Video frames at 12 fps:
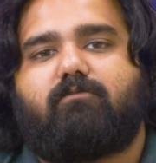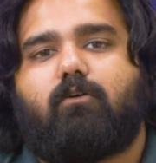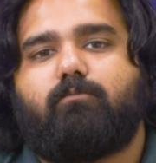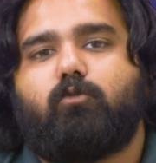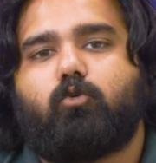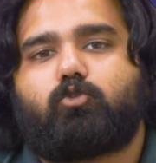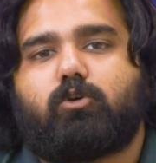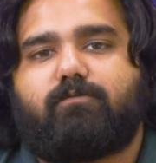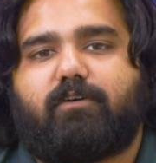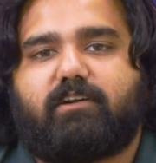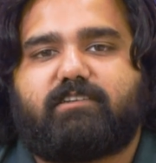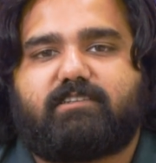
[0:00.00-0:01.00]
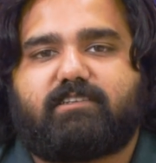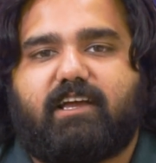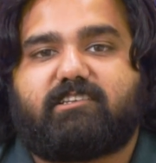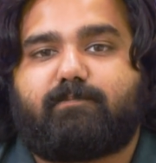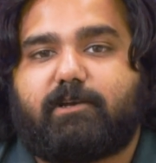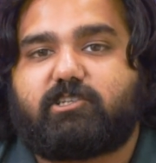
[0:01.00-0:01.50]
for mutual funds,
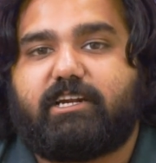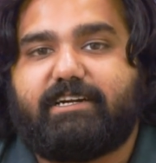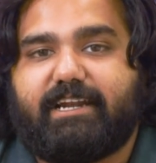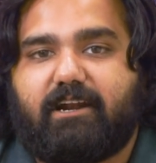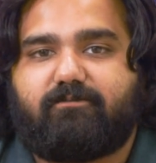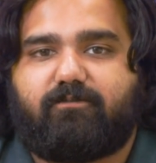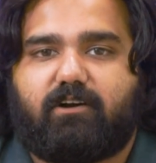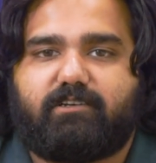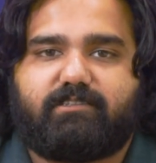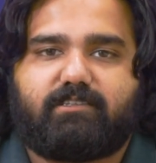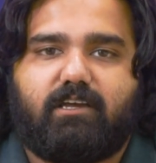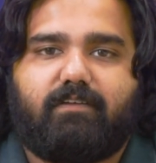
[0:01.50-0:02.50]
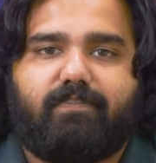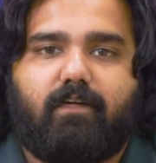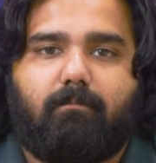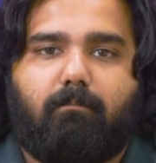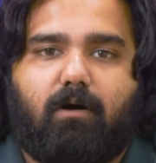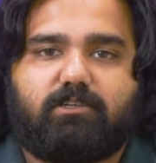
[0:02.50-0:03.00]
especially debt funds, the
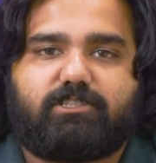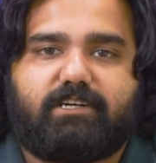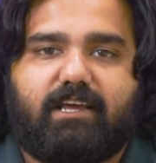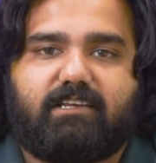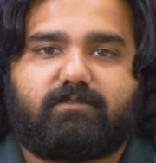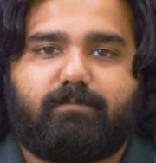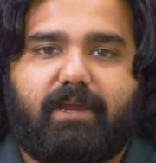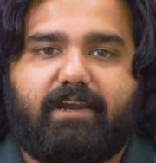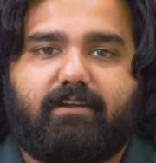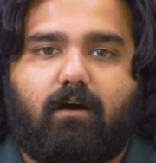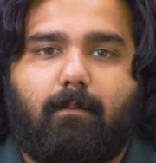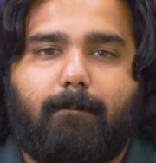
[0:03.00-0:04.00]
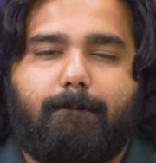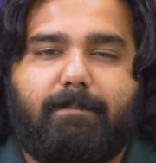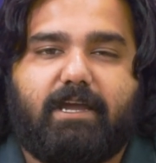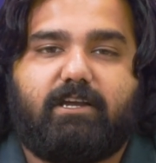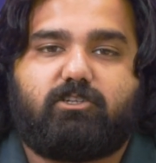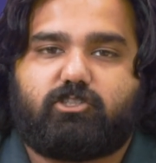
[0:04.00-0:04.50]
budget has made a
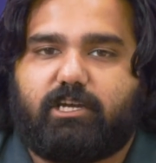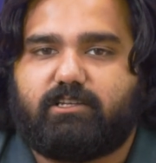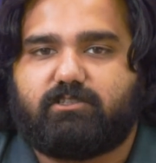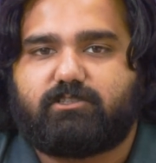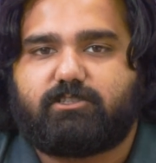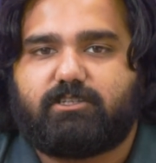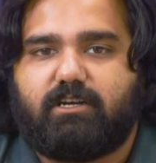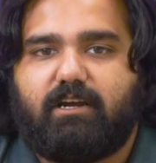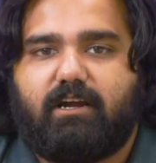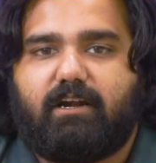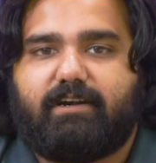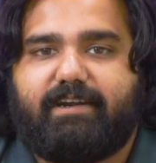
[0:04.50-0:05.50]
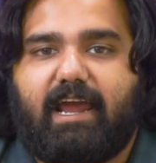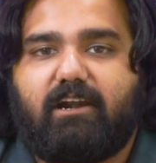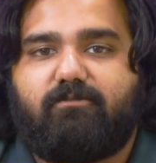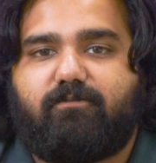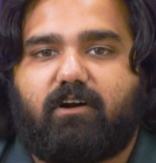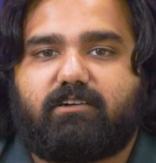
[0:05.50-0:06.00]
big change.
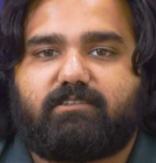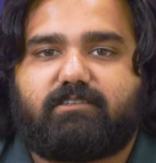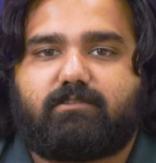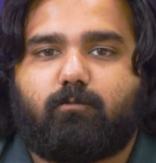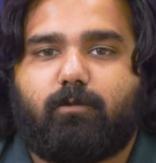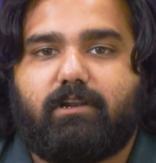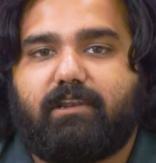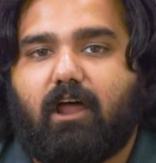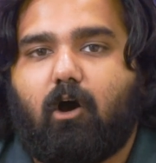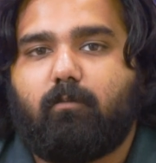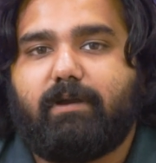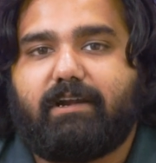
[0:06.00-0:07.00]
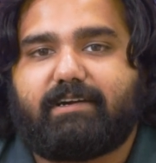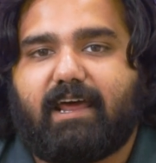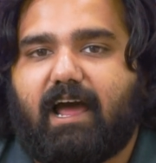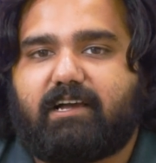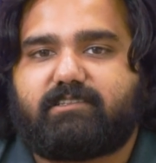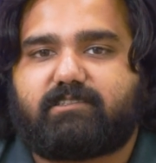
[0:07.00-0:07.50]
Debt funds will now be
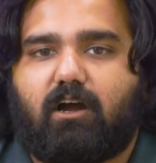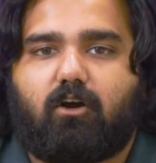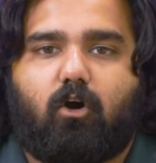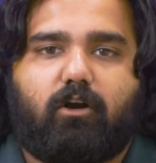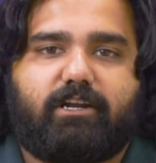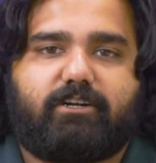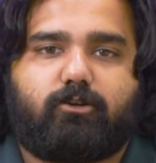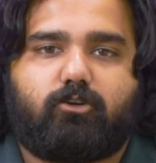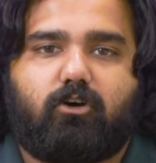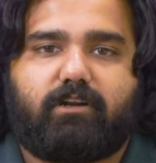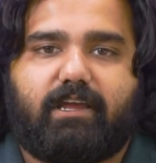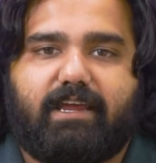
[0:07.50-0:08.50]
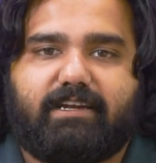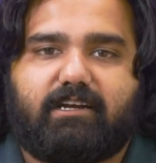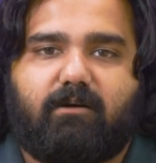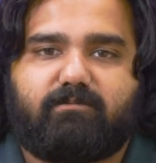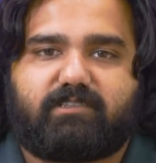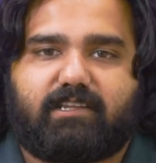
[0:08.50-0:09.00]
taxed according to your
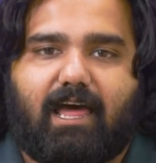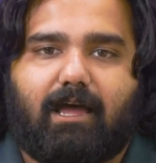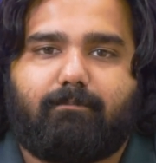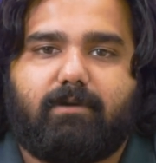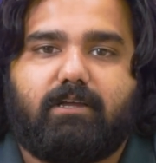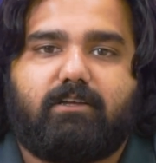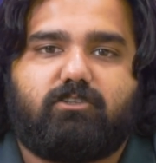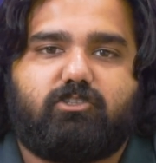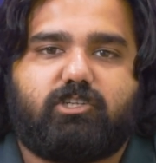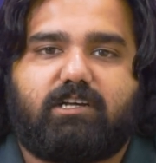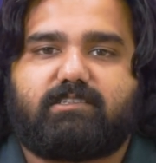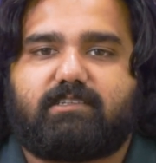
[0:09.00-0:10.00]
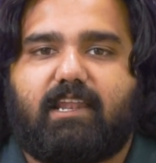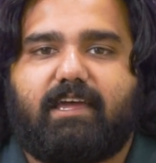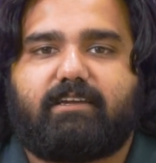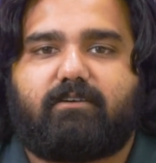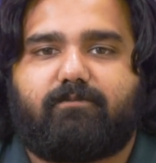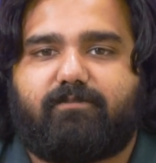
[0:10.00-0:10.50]
income slab, just
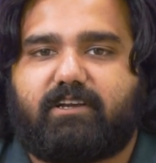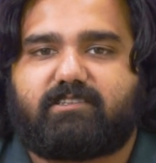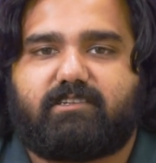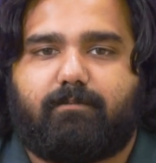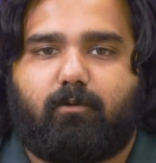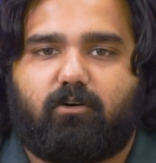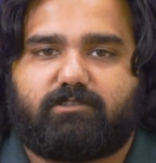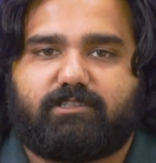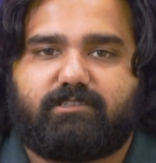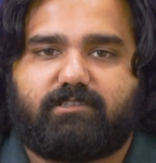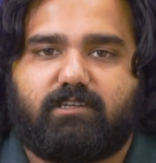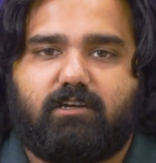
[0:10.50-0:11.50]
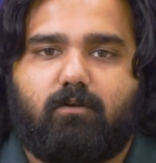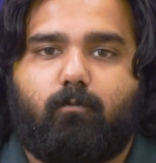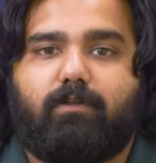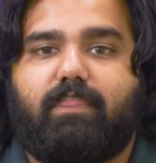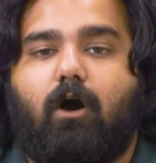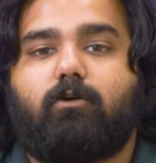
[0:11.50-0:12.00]
like fixed deposits,
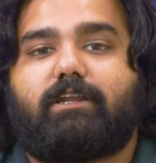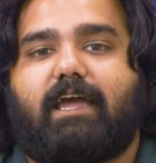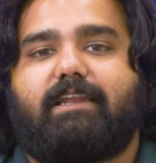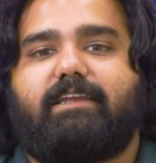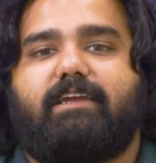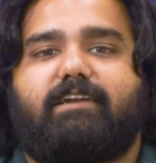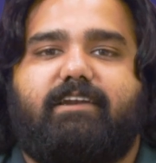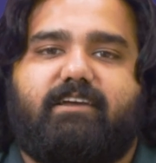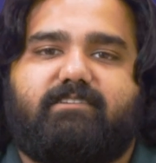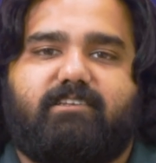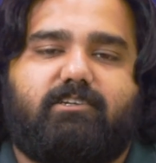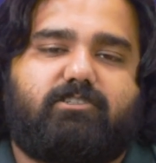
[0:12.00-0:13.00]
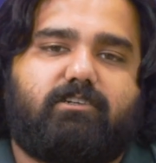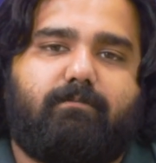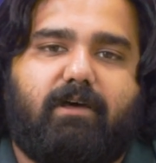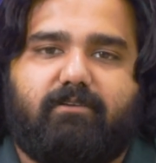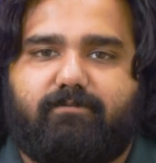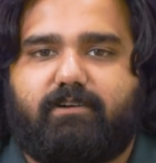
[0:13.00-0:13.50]
without any indexation
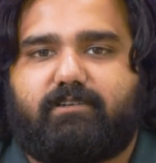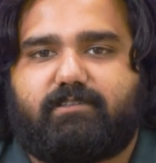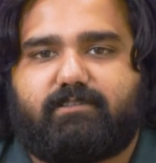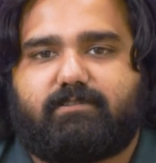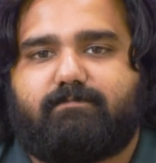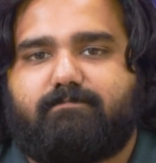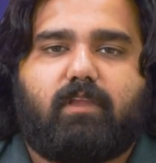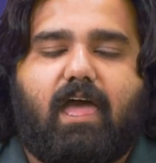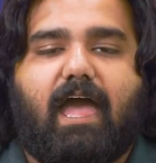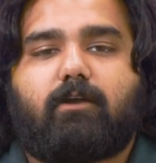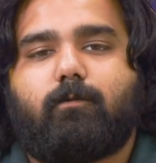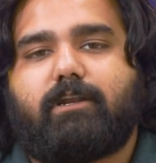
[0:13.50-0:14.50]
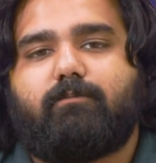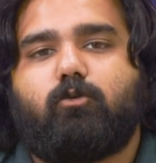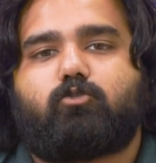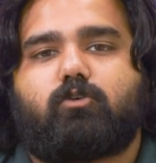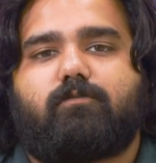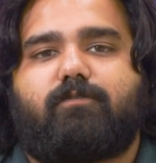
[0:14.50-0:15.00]
benefits. Equity
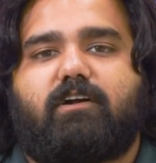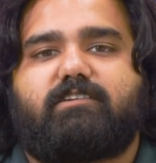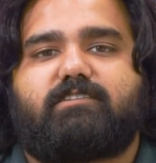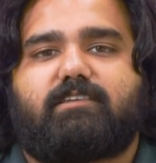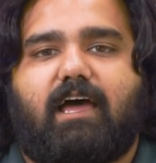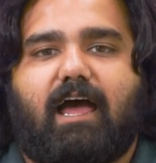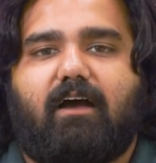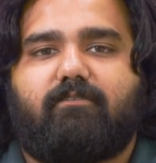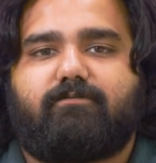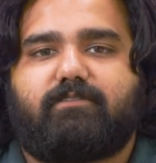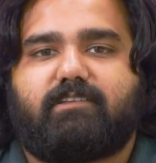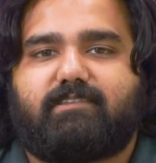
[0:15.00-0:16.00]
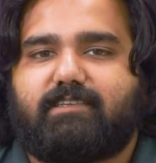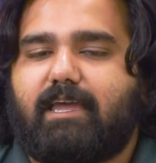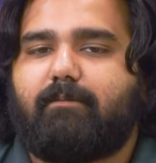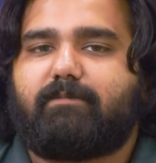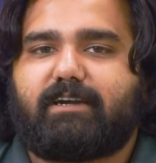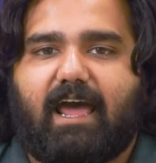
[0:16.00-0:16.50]
mutual funds have the
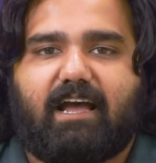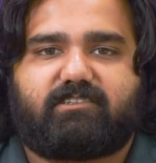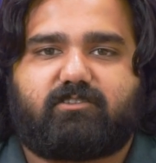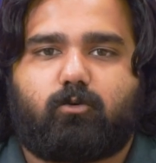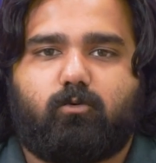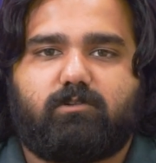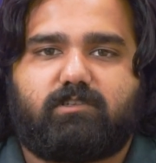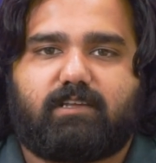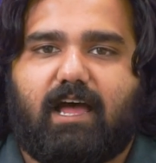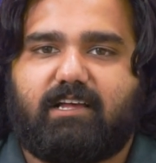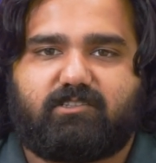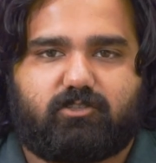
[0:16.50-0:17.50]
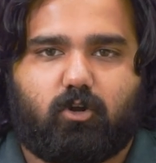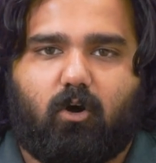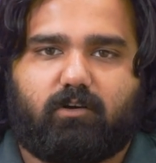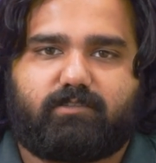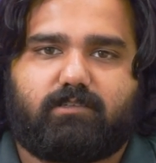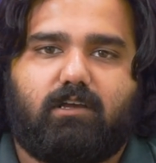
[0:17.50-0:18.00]
same tax rules as
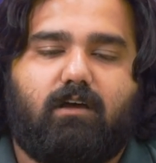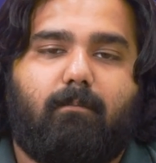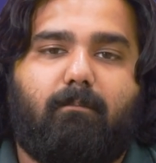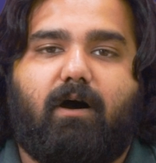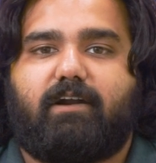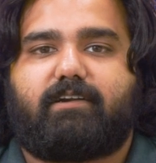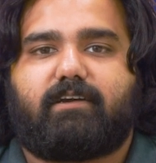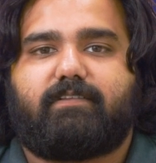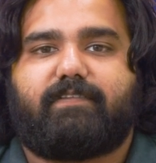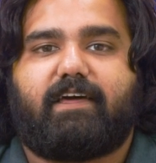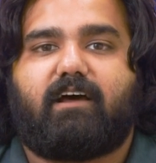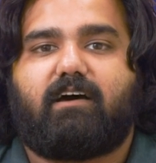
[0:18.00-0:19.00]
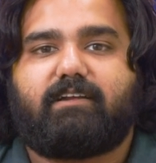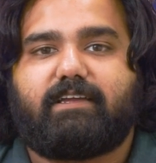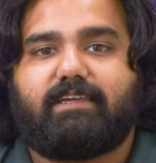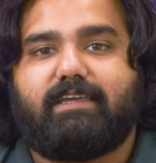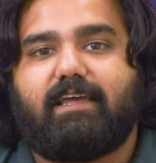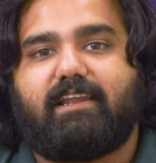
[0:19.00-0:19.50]
stocks, but there are
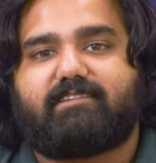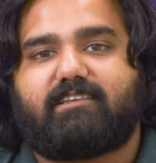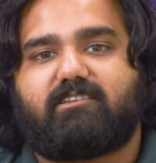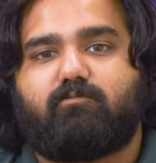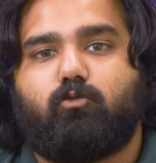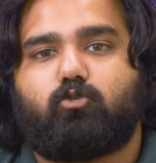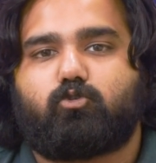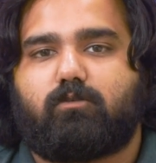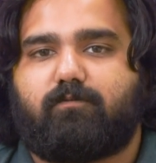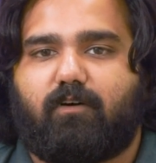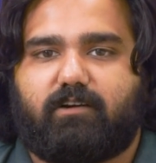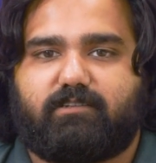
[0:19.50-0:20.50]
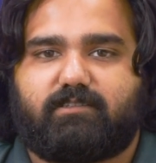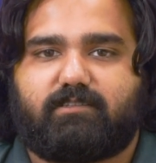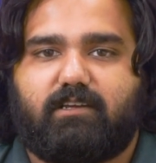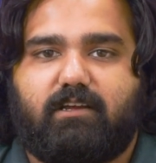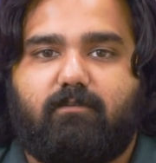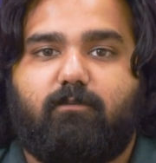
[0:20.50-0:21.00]
ELSS mutual
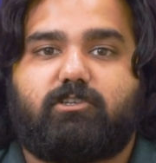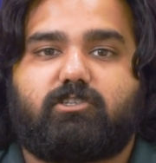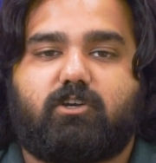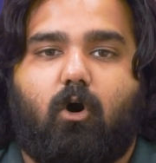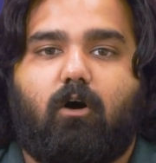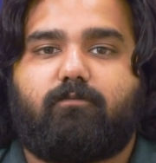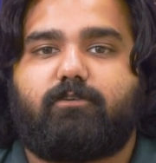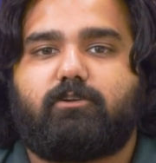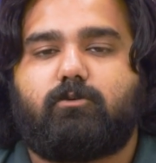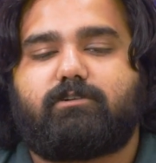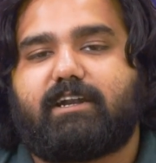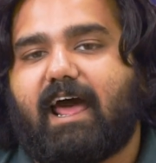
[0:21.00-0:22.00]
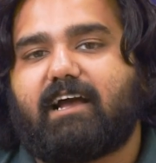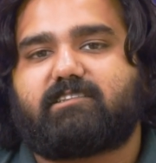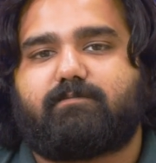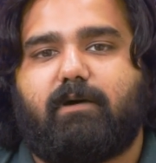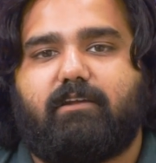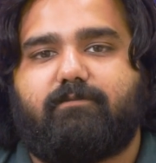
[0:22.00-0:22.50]
funds, which offer you
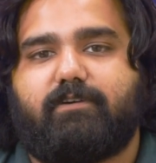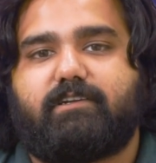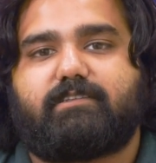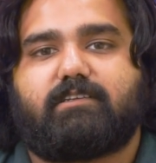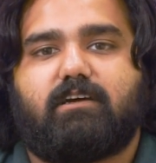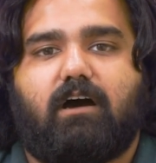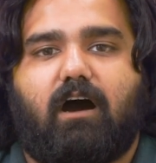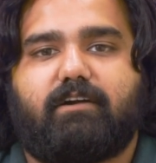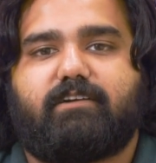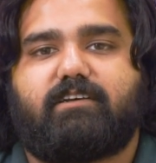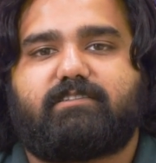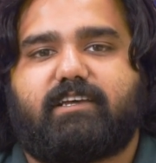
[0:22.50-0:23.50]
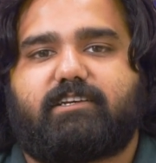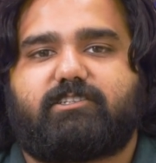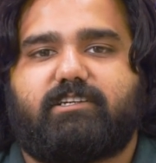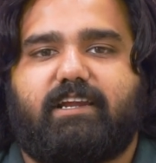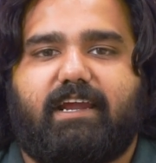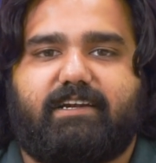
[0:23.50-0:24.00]
tax benefits under
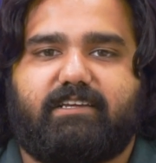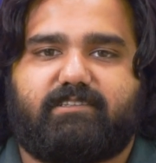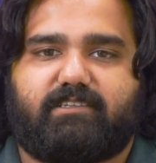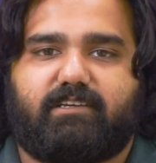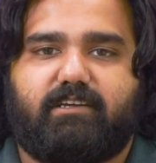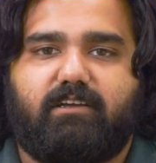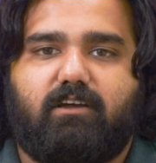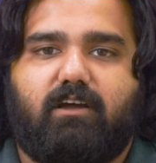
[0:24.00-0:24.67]
Section 80C,